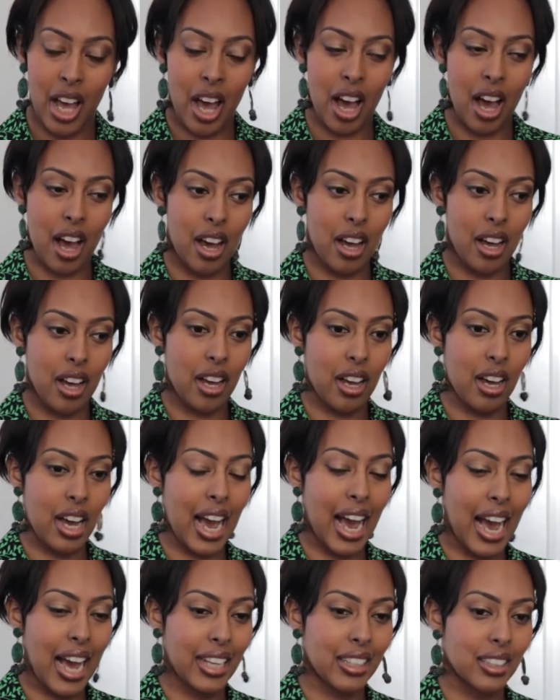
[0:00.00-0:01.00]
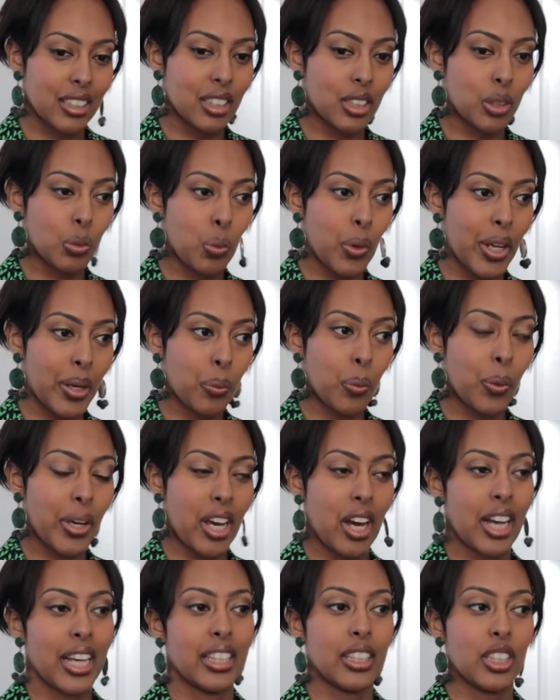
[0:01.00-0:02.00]
and when we
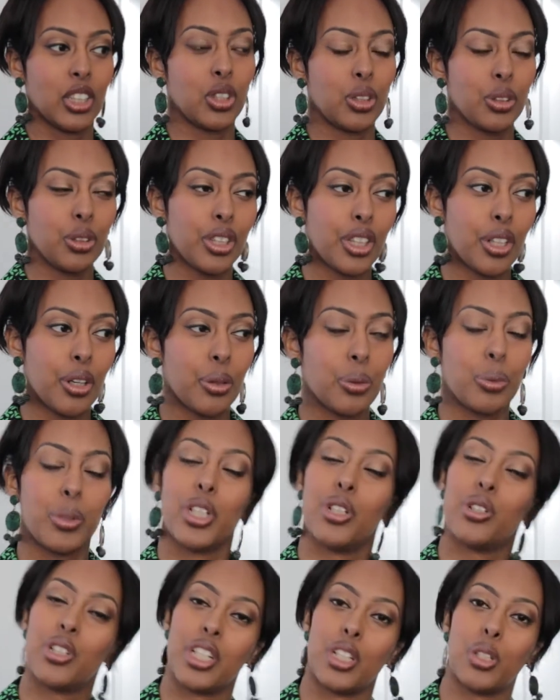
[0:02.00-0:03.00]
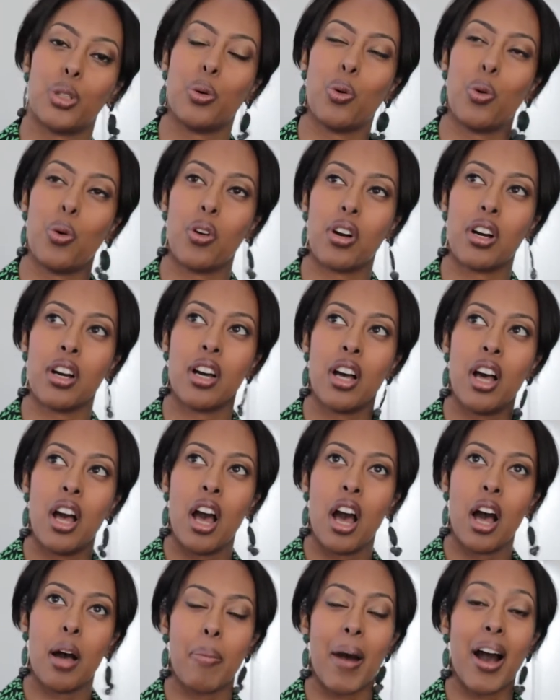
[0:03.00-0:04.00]
are in the studio we usually talk
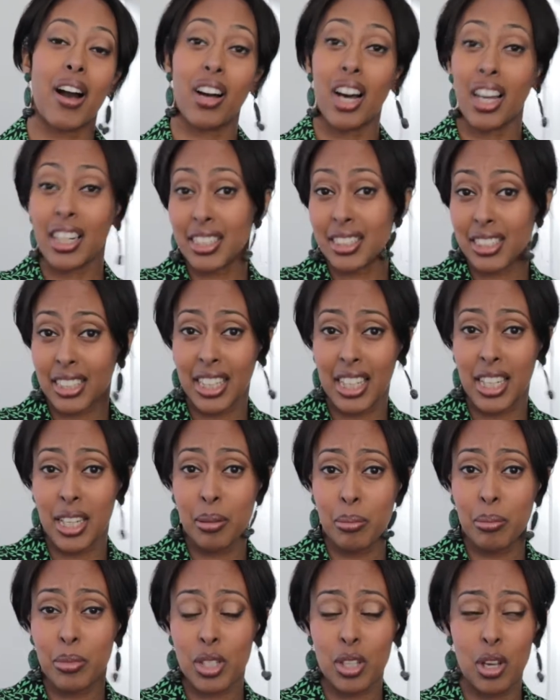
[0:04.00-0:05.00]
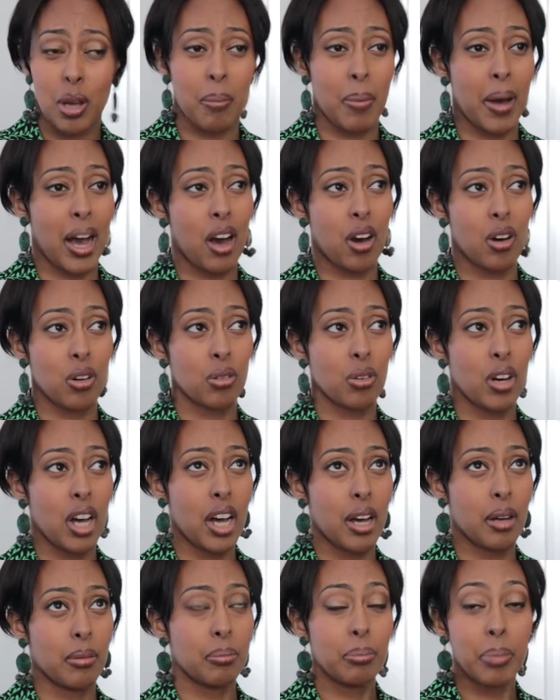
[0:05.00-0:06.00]
about color schemes,
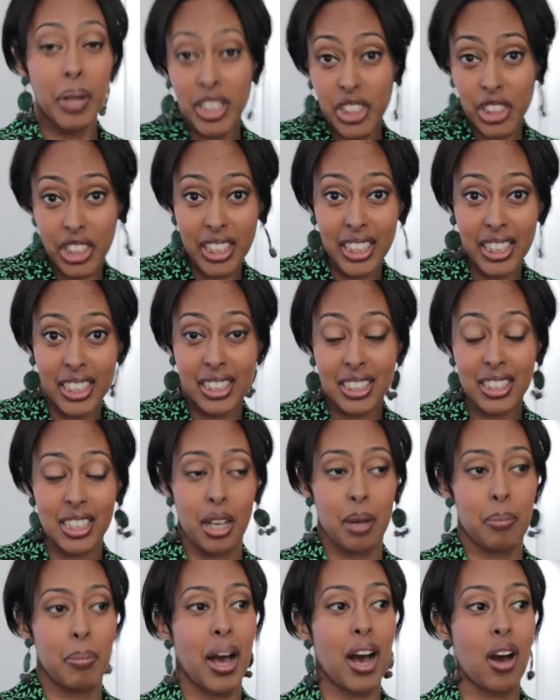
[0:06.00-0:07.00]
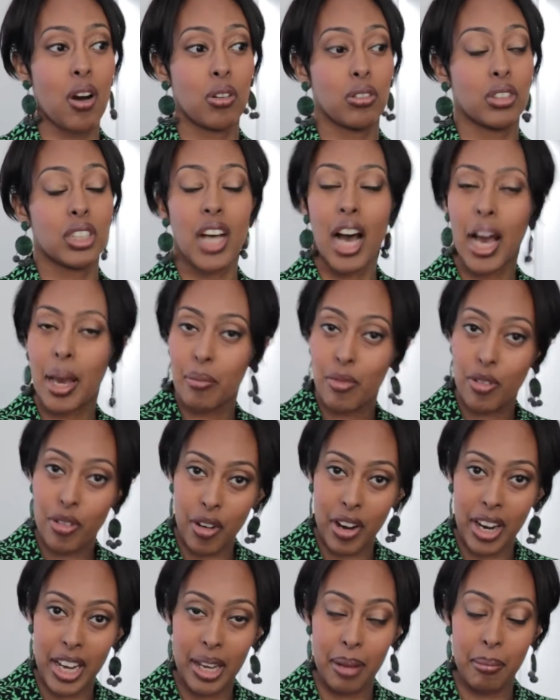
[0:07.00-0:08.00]
about budget, about time
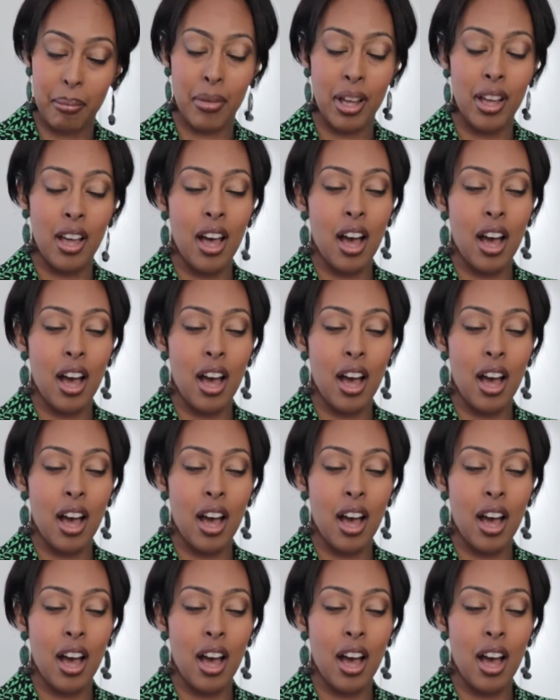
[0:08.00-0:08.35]
frame,